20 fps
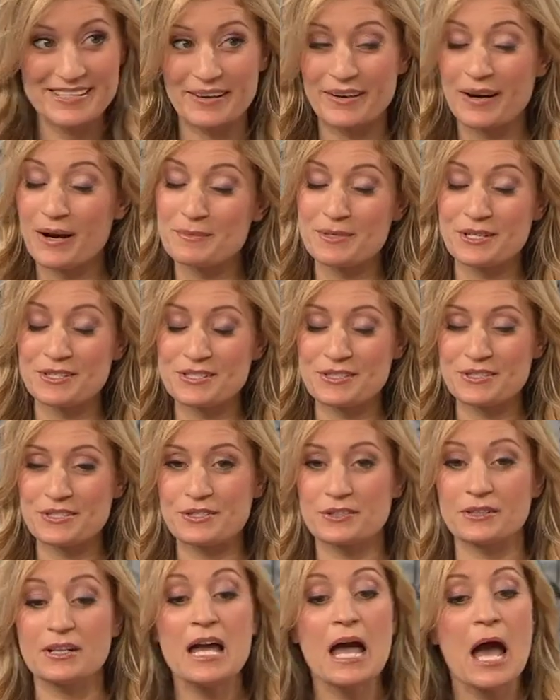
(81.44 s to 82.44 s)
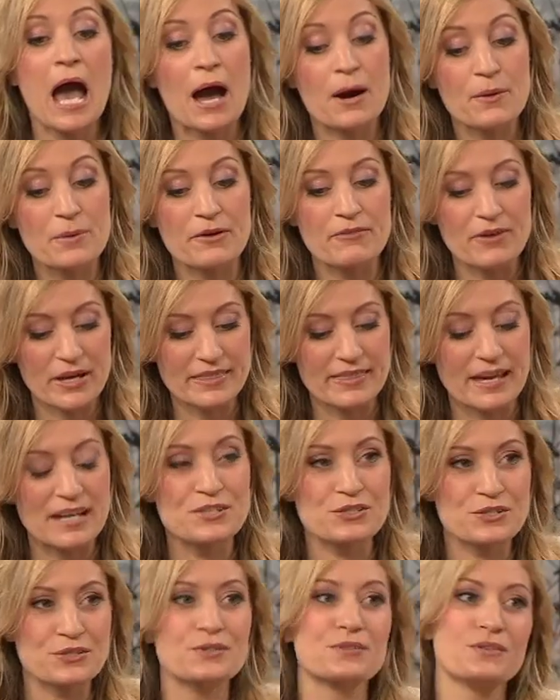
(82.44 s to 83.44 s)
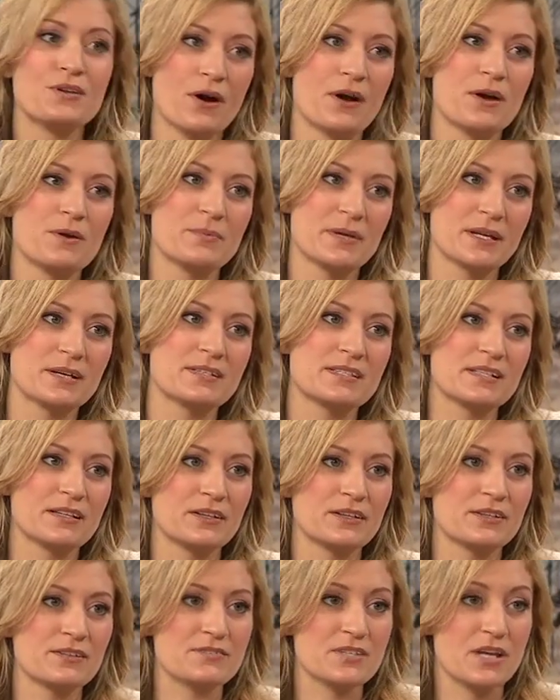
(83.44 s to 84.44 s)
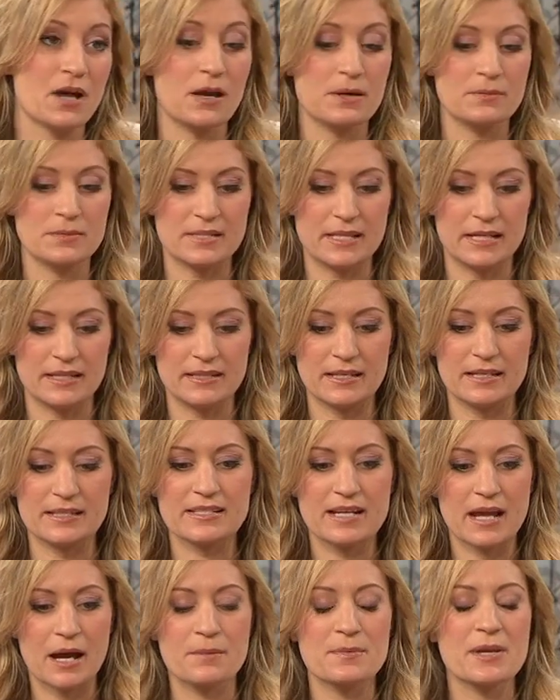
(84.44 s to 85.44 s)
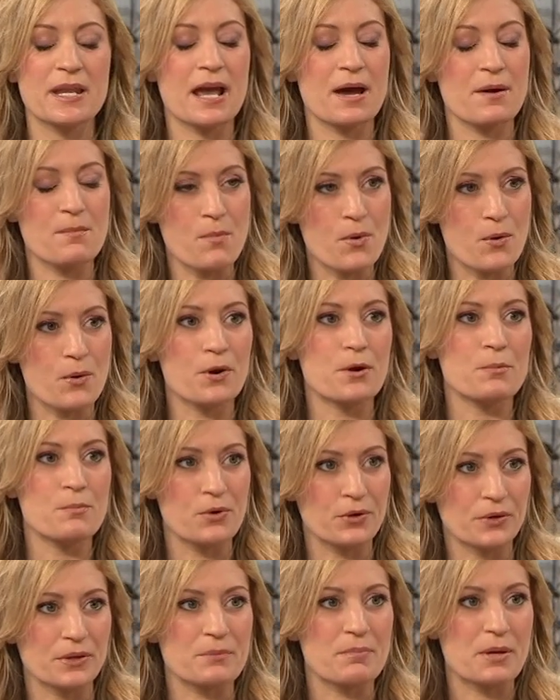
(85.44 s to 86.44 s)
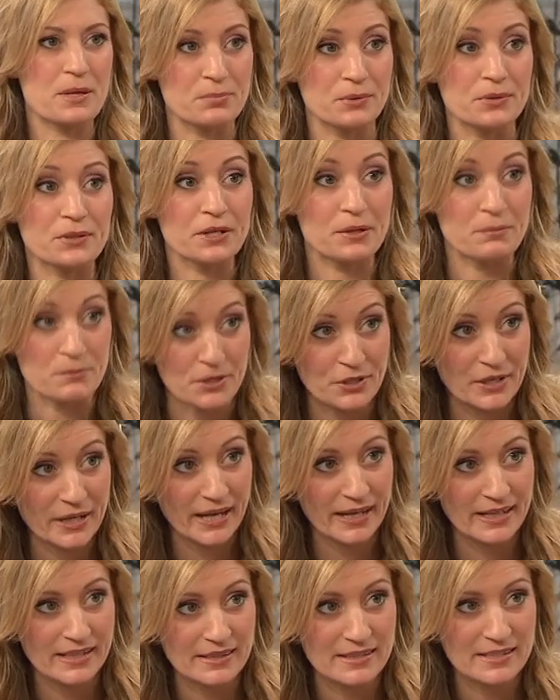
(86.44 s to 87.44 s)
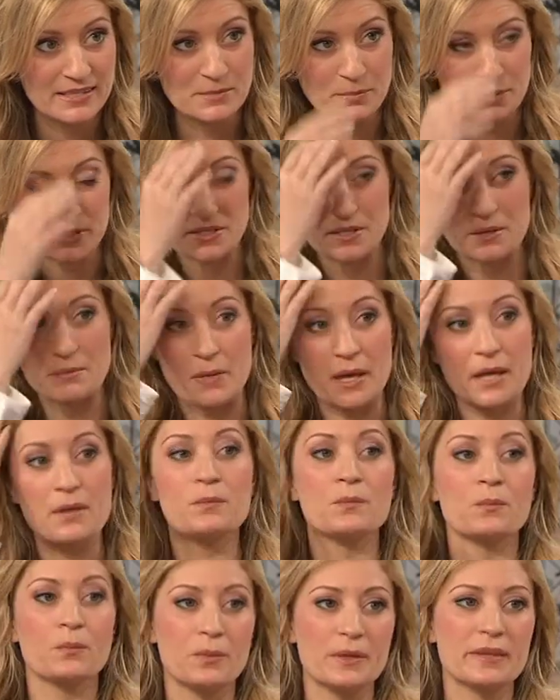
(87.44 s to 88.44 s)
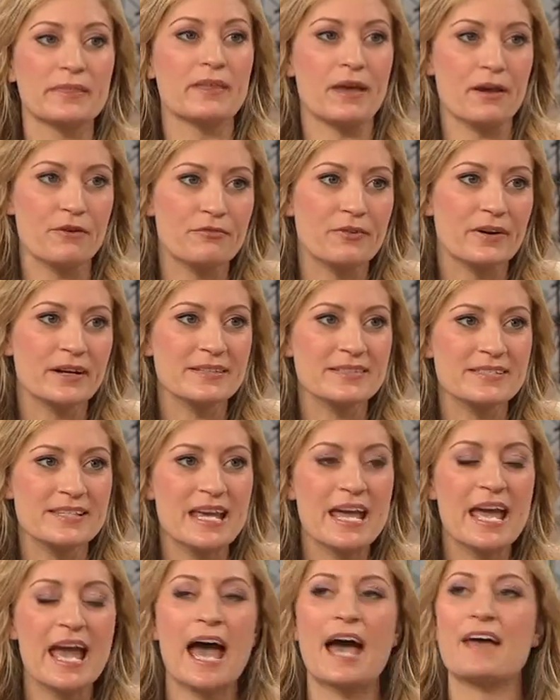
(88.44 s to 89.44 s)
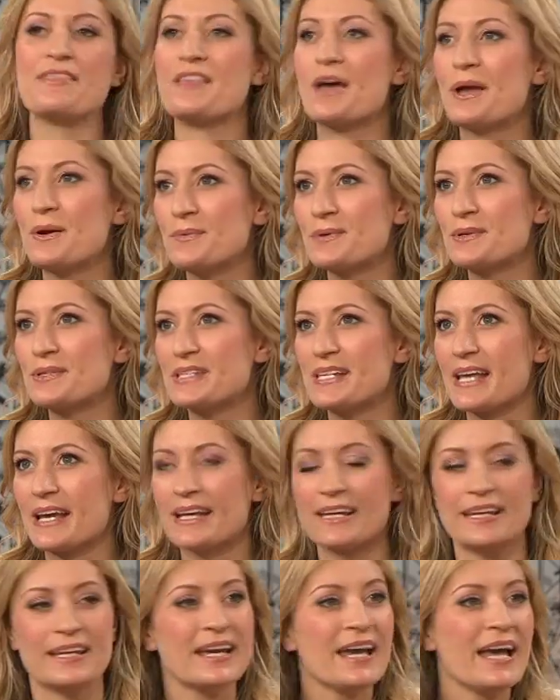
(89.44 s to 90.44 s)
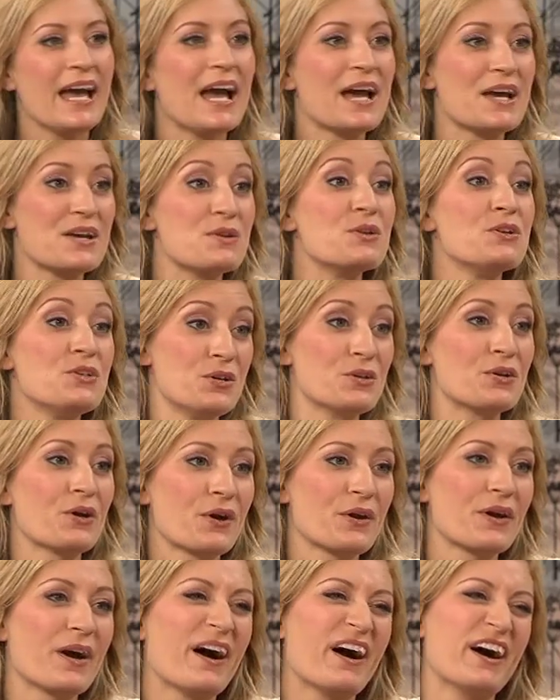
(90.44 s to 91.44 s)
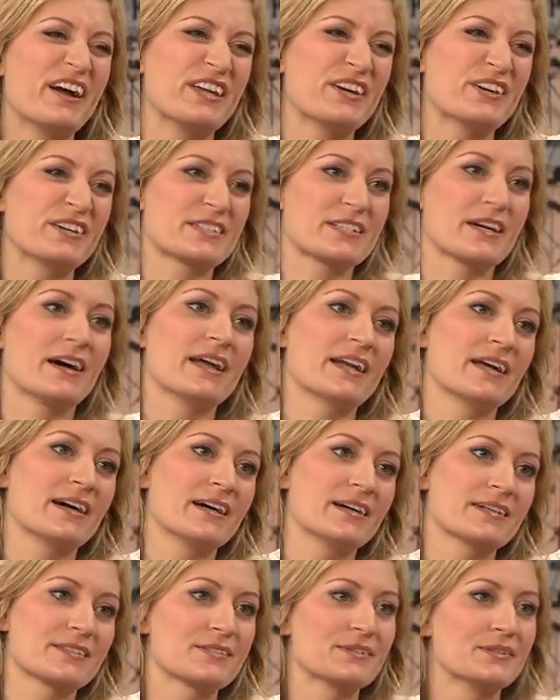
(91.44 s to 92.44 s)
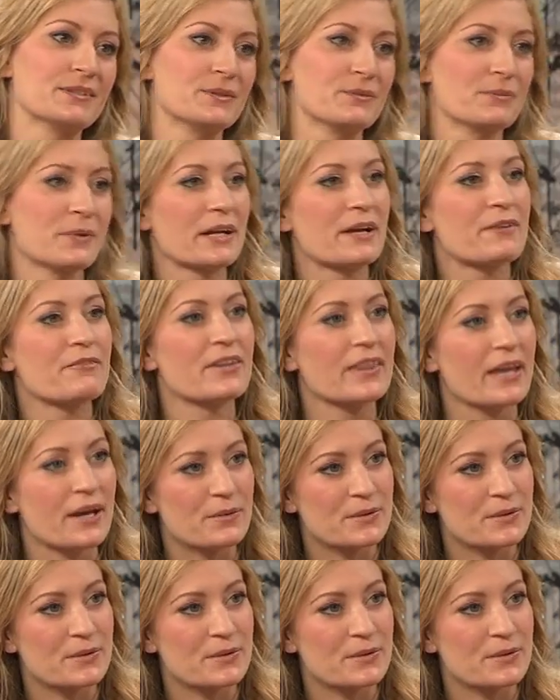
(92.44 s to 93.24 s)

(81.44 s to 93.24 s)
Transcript: so I'm not too sure. However, they do know because a lot of times it's coming out more and more that people are communicating this, especially men with their friends, and they will say, you know, oh, you're a tight ass or whatever they will say.